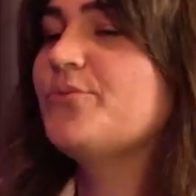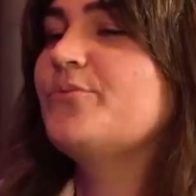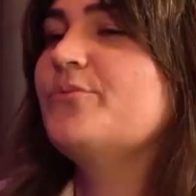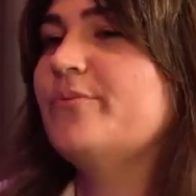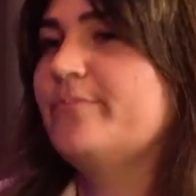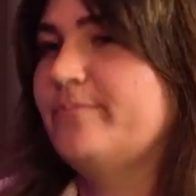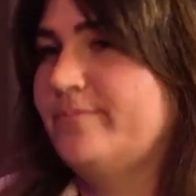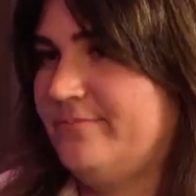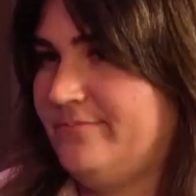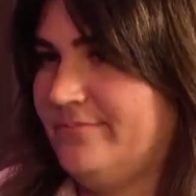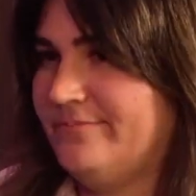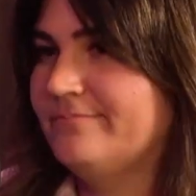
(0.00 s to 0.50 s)

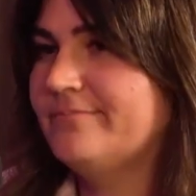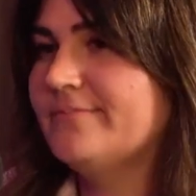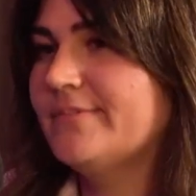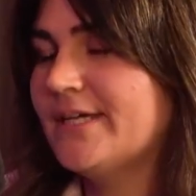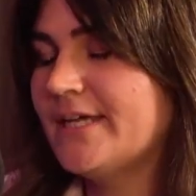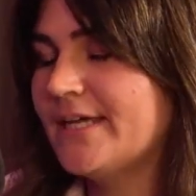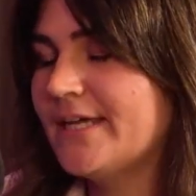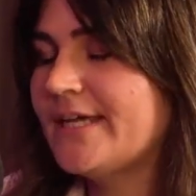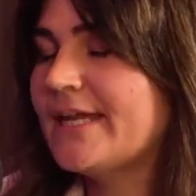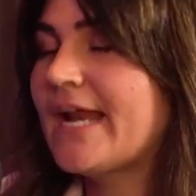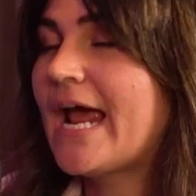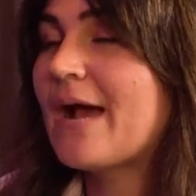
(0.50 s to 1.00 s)
do,
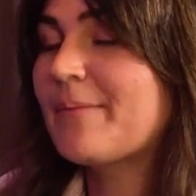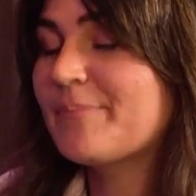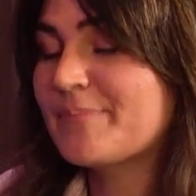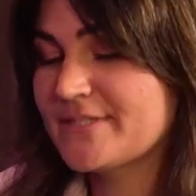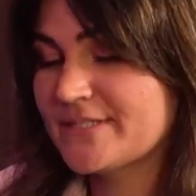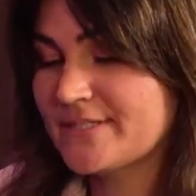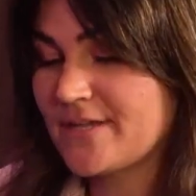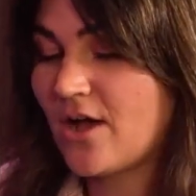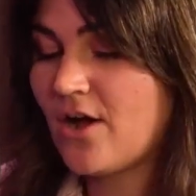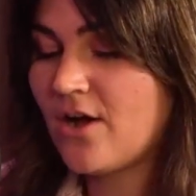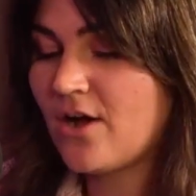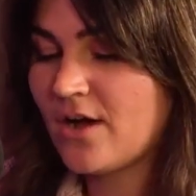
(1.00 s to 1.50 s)
it
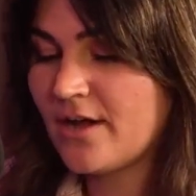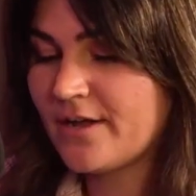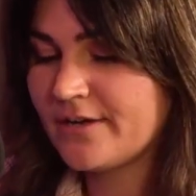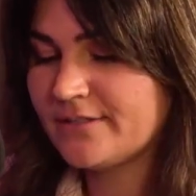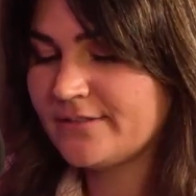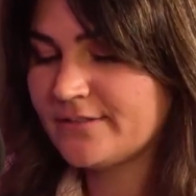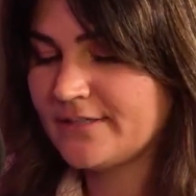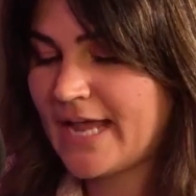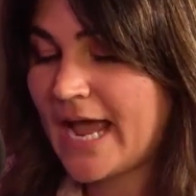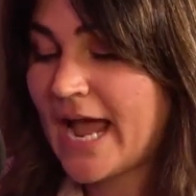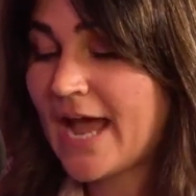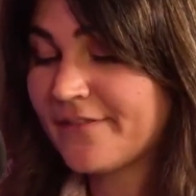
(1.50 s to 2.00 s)
happens
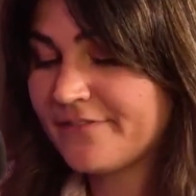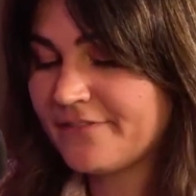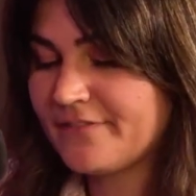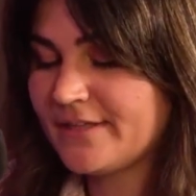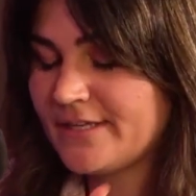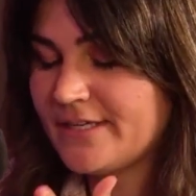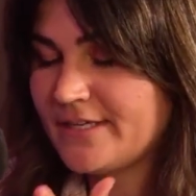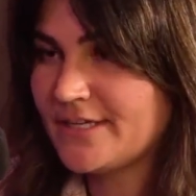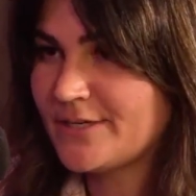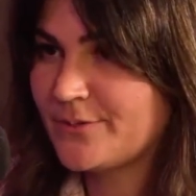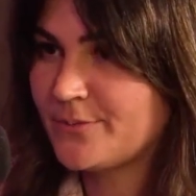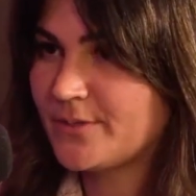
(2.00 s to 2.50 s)

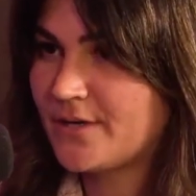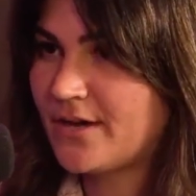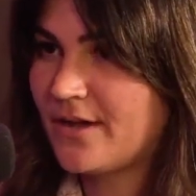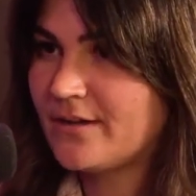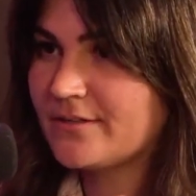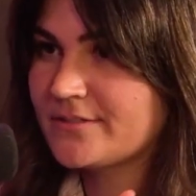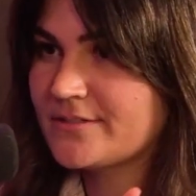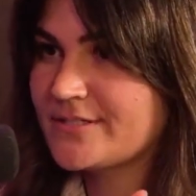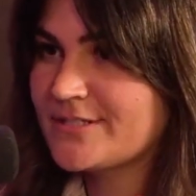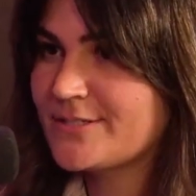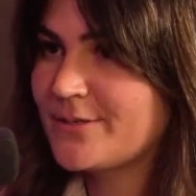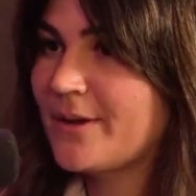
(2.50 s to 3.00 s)
at the
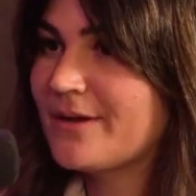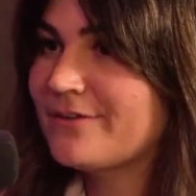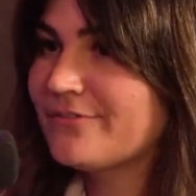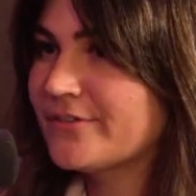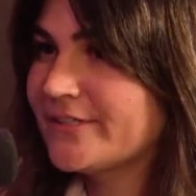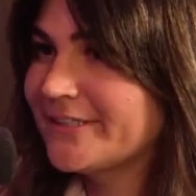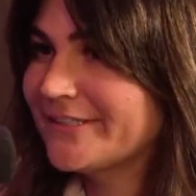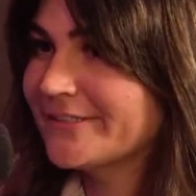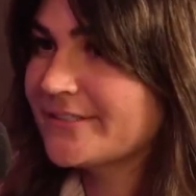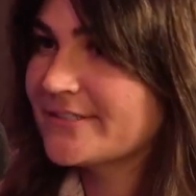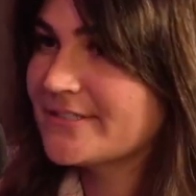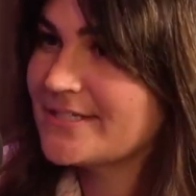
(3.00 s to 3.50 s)
equinox, so
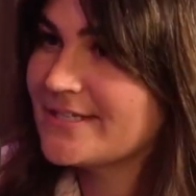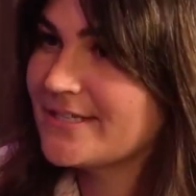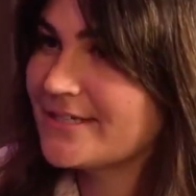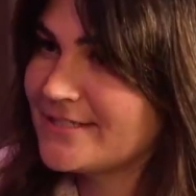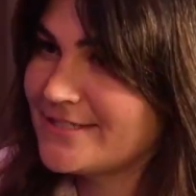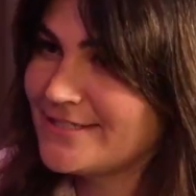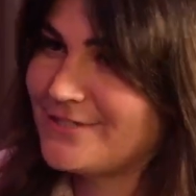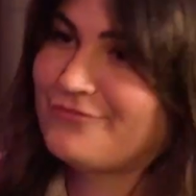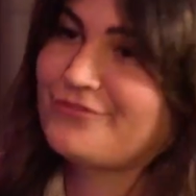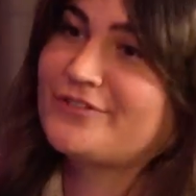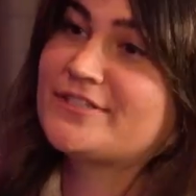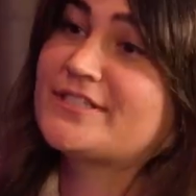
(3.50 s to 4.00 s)
every year it's
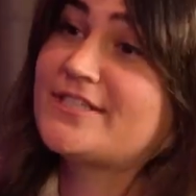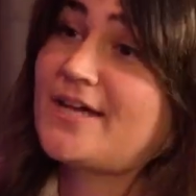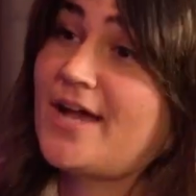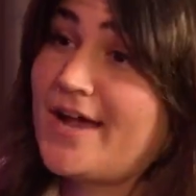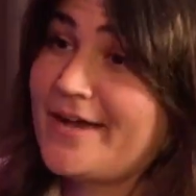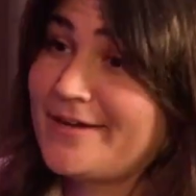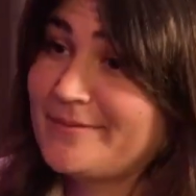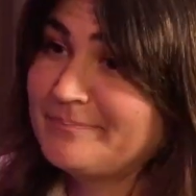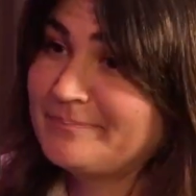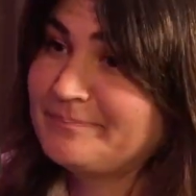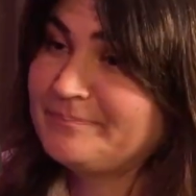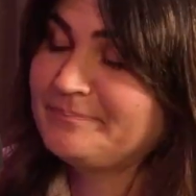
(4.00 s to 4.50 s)
at a different
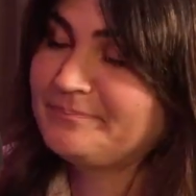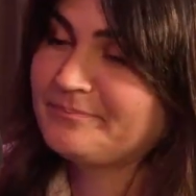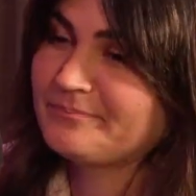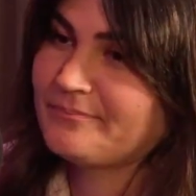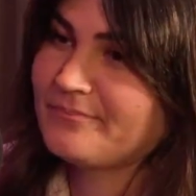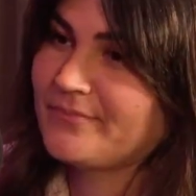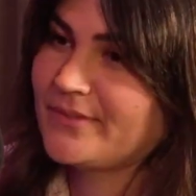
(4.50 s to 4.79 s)
time.